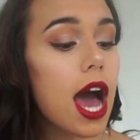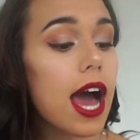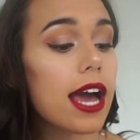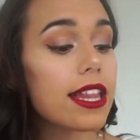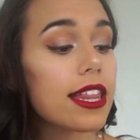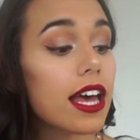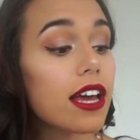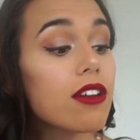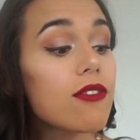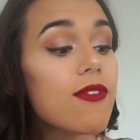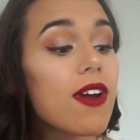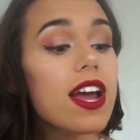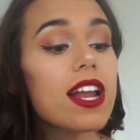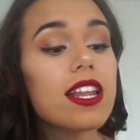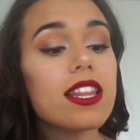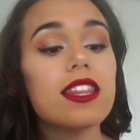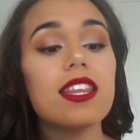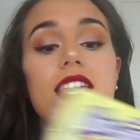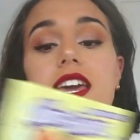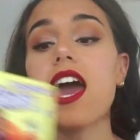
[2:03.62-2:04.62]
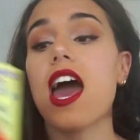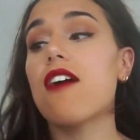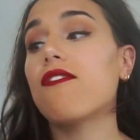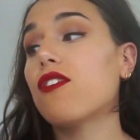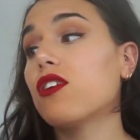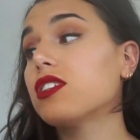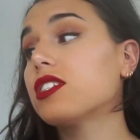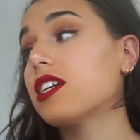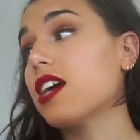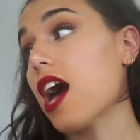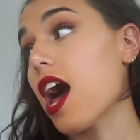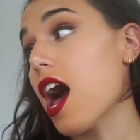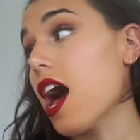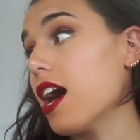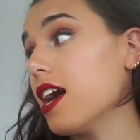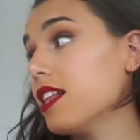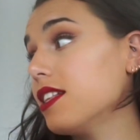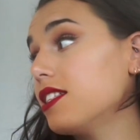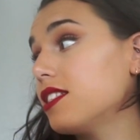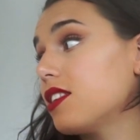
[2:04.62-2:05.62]
I then read the
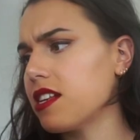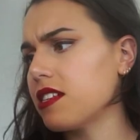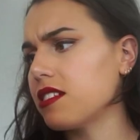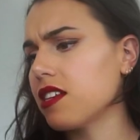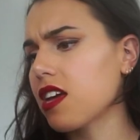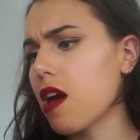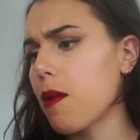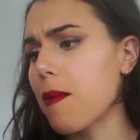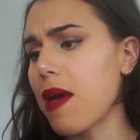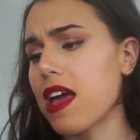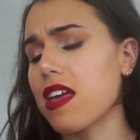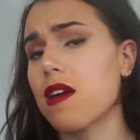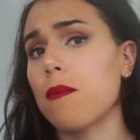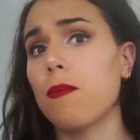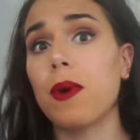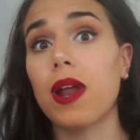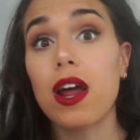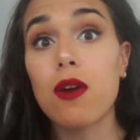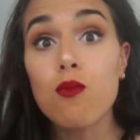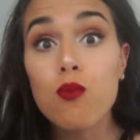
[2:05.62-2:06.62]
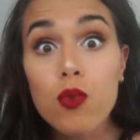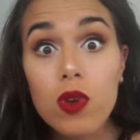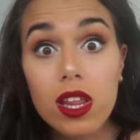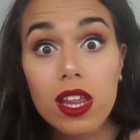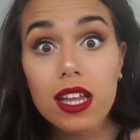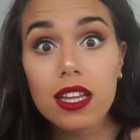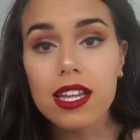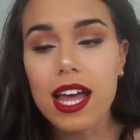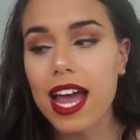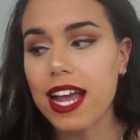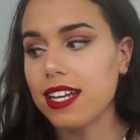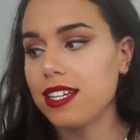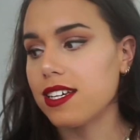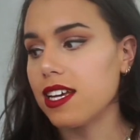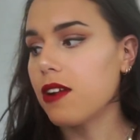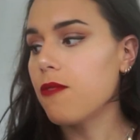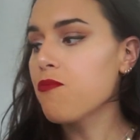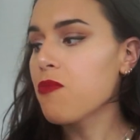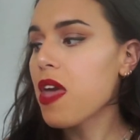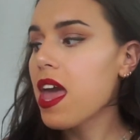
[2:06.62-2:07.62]
Avant-Guards. It hasn't come out yet, but I really liked it.
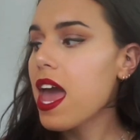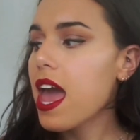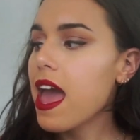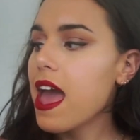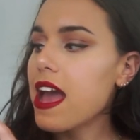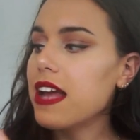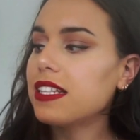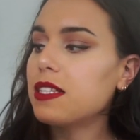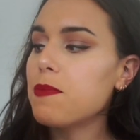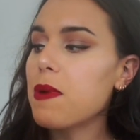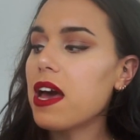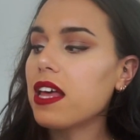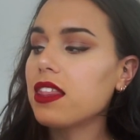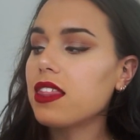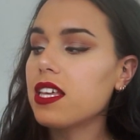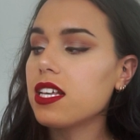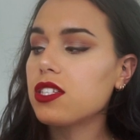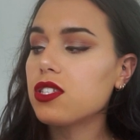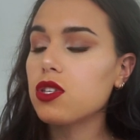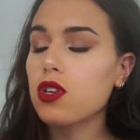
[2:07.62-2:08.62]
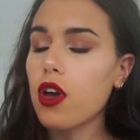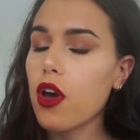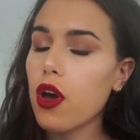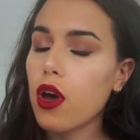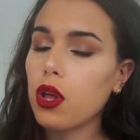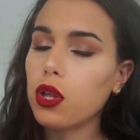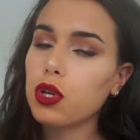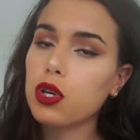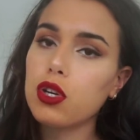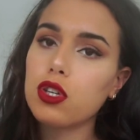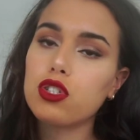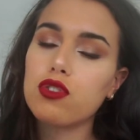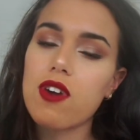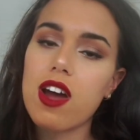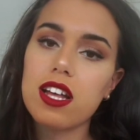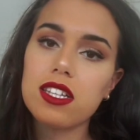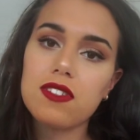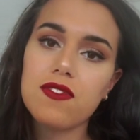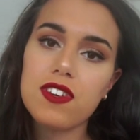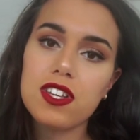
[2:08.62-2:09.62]
It's about this girl who
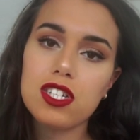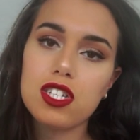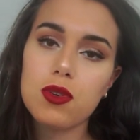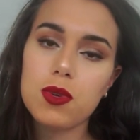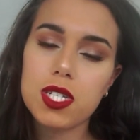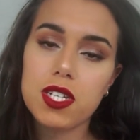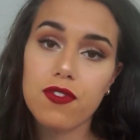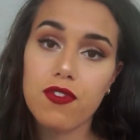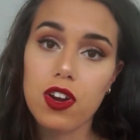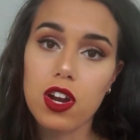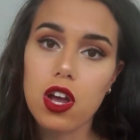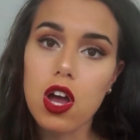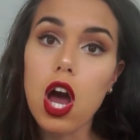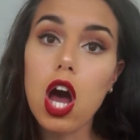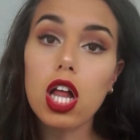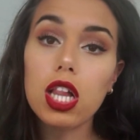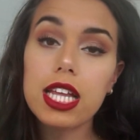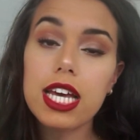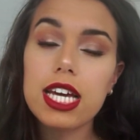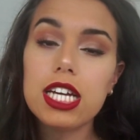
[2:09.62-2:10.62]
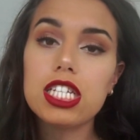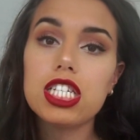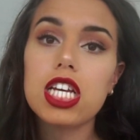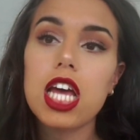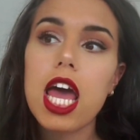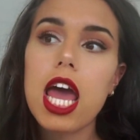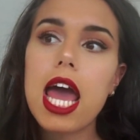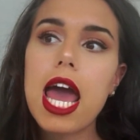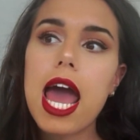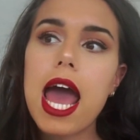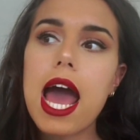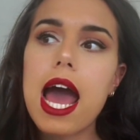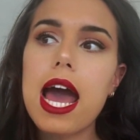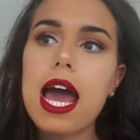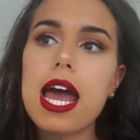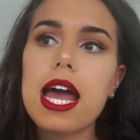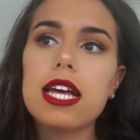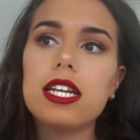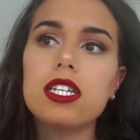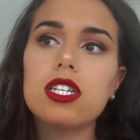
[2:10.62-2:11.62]
transfers to a different college
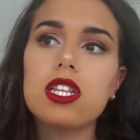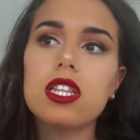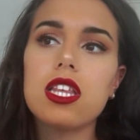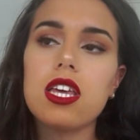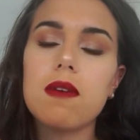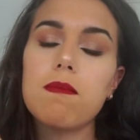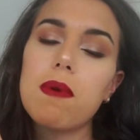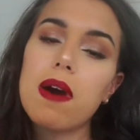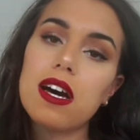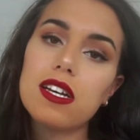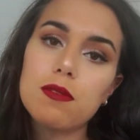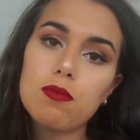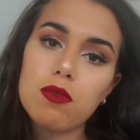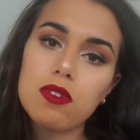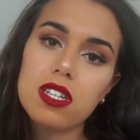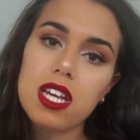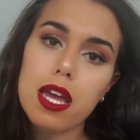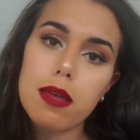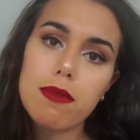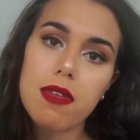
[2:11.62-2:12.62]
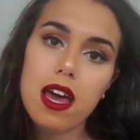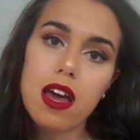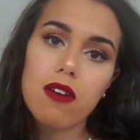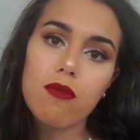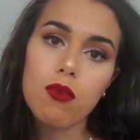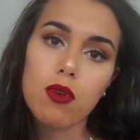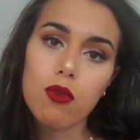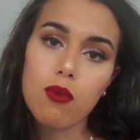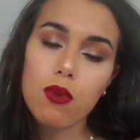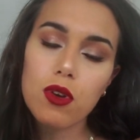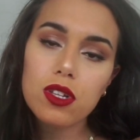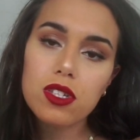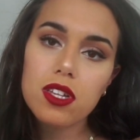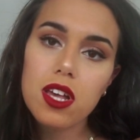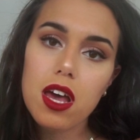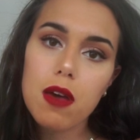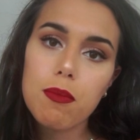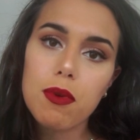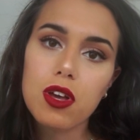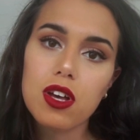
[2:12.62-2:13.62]
and the basketball team there recruits
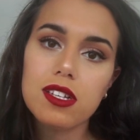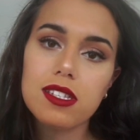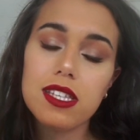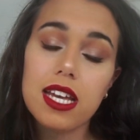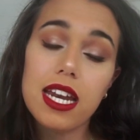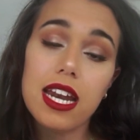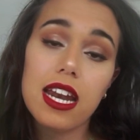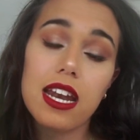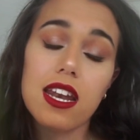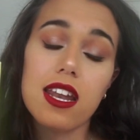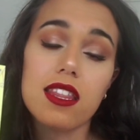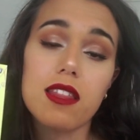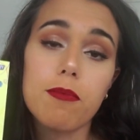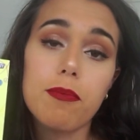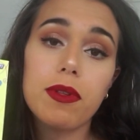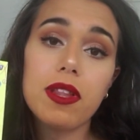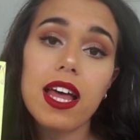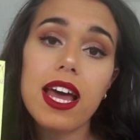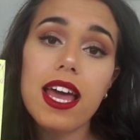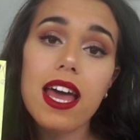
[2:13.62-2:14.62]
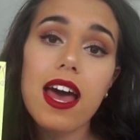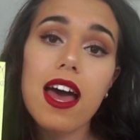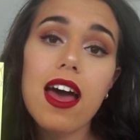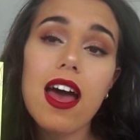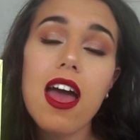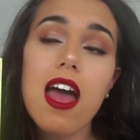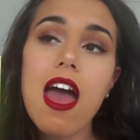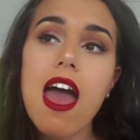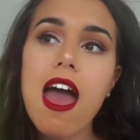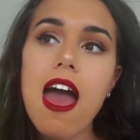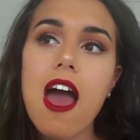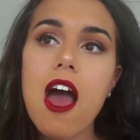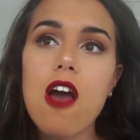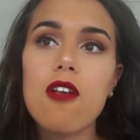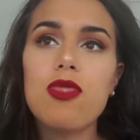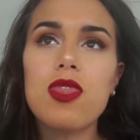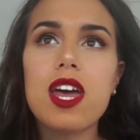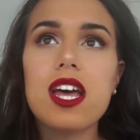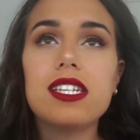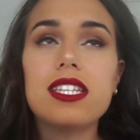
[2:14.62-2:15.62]
her because they need another player,
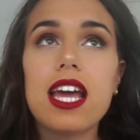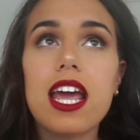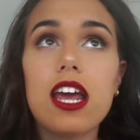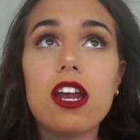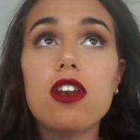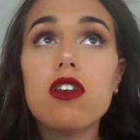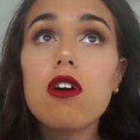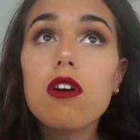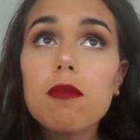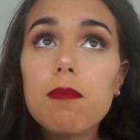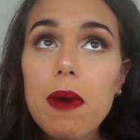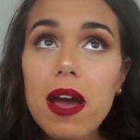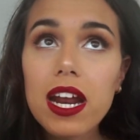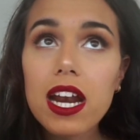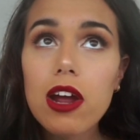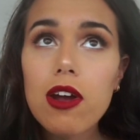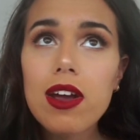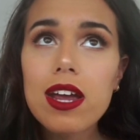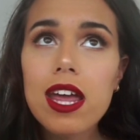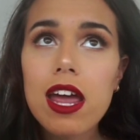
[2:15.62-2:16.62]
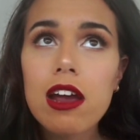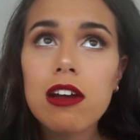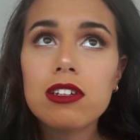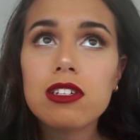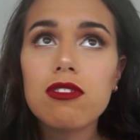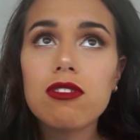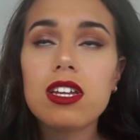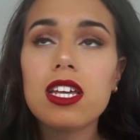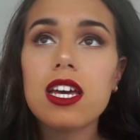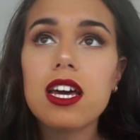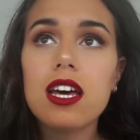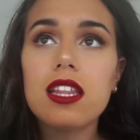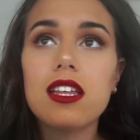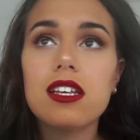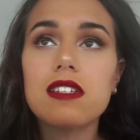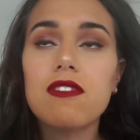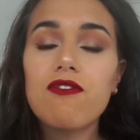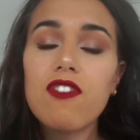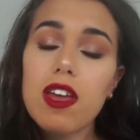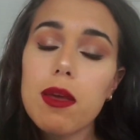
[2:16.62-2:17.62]
and there's a non-binary character in here,
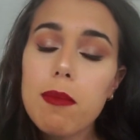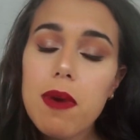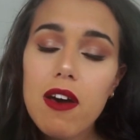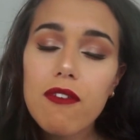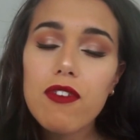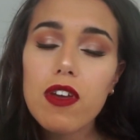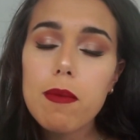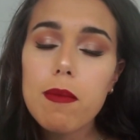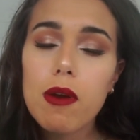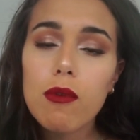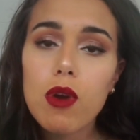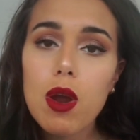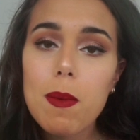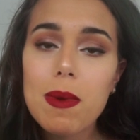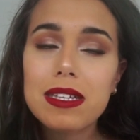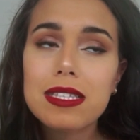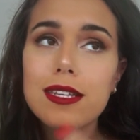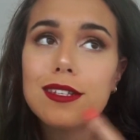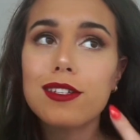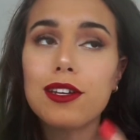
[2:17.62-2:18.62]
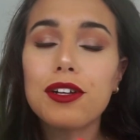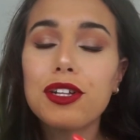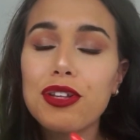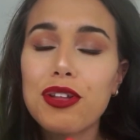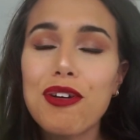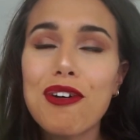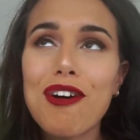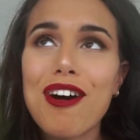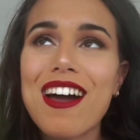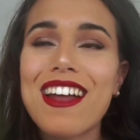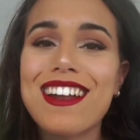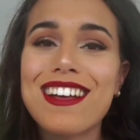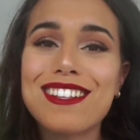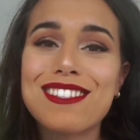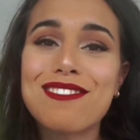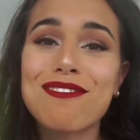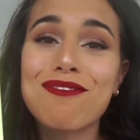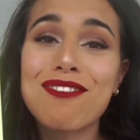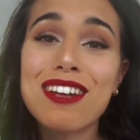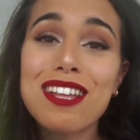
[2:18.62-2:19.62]
there's female romances galore, and
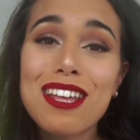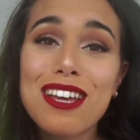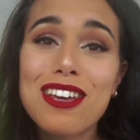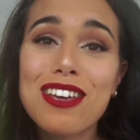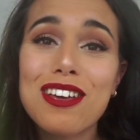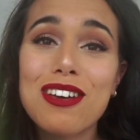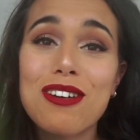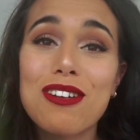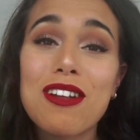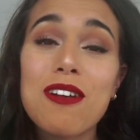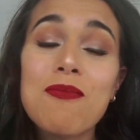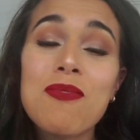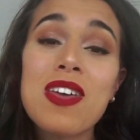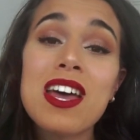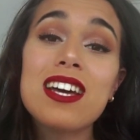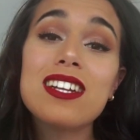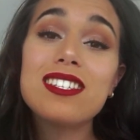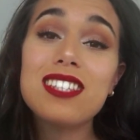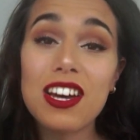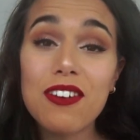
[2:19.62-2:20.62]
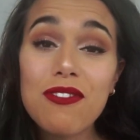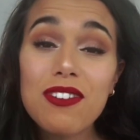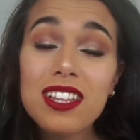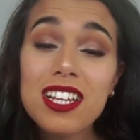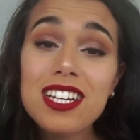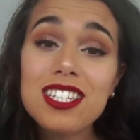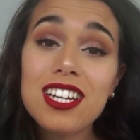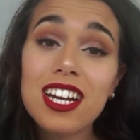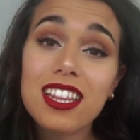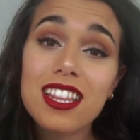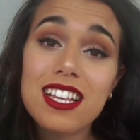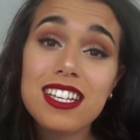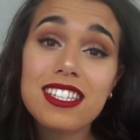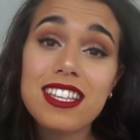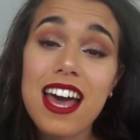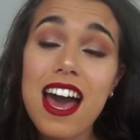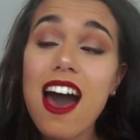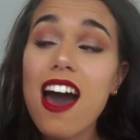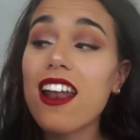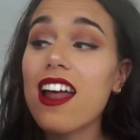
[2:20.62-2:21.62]
it's really cute. Definitely check this
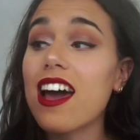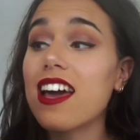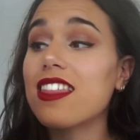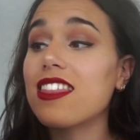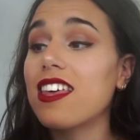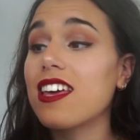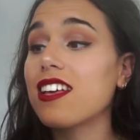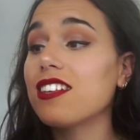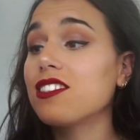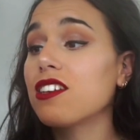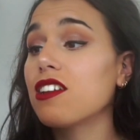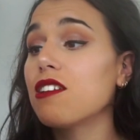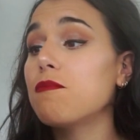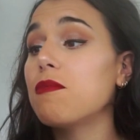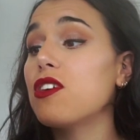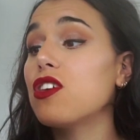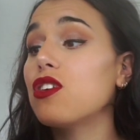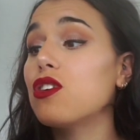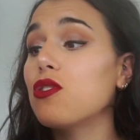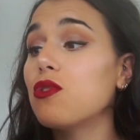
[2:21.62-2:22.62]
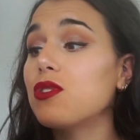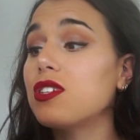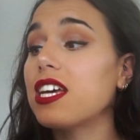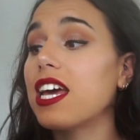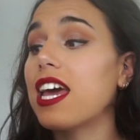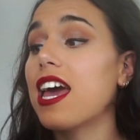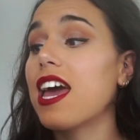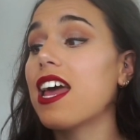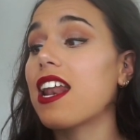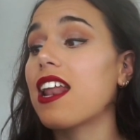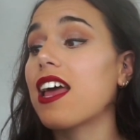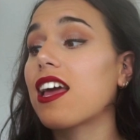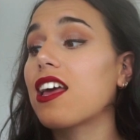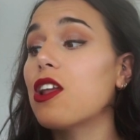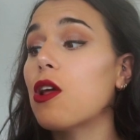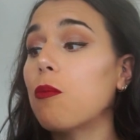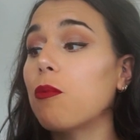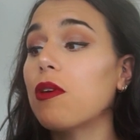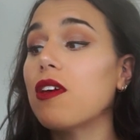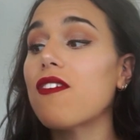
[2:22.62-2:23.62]
out. I think it's going to be a huge hit and I
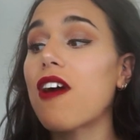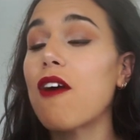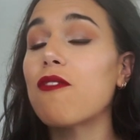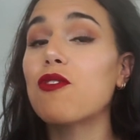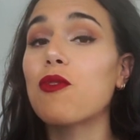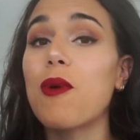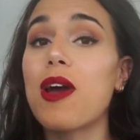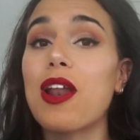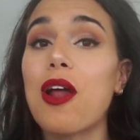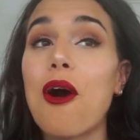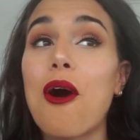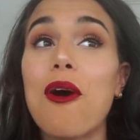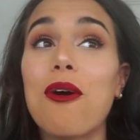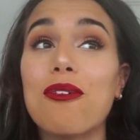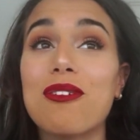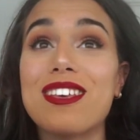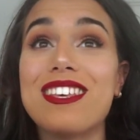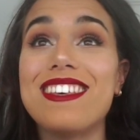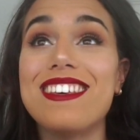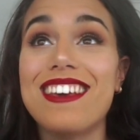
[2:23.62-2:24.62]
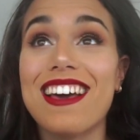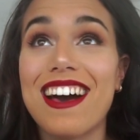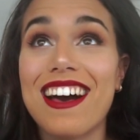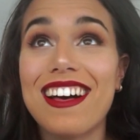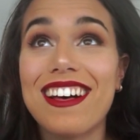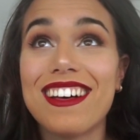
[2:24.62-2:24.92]
cannot believe I have to wait a whole year